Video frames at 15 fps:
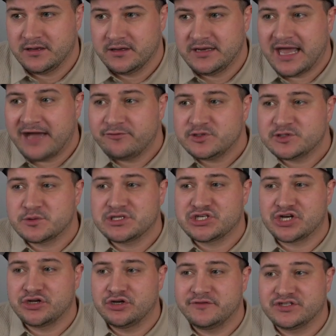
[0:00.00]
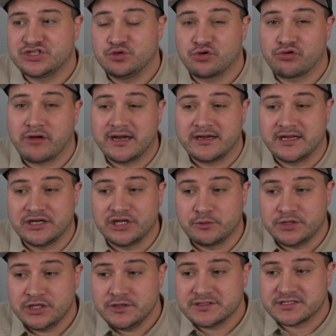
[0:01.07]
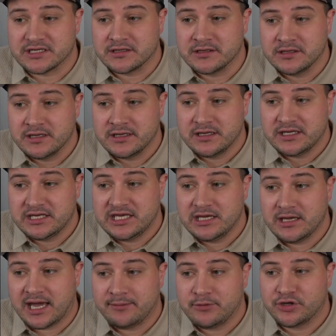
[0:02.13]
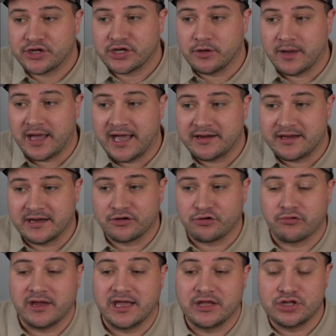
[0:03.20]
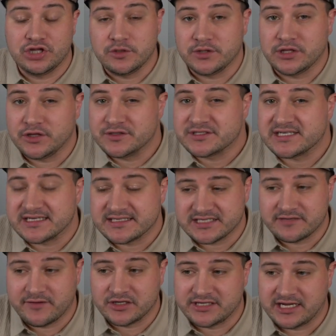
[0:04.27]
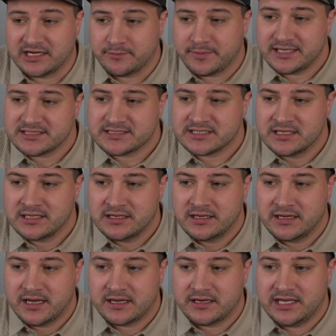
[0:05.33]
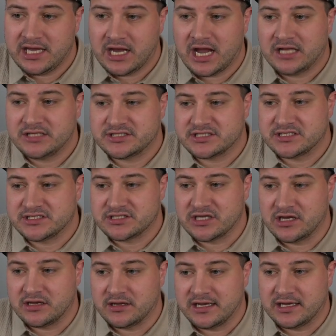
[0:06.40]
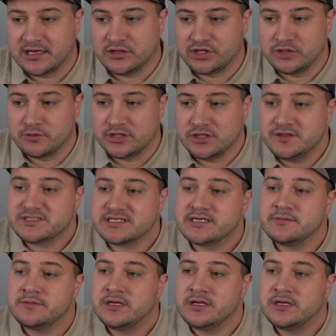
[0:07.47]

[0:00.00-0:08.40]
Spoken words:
Now if we switch on over to creating a new user, here I'm going to go ahead and create a new user inside of our database. And here I'll just insert a new user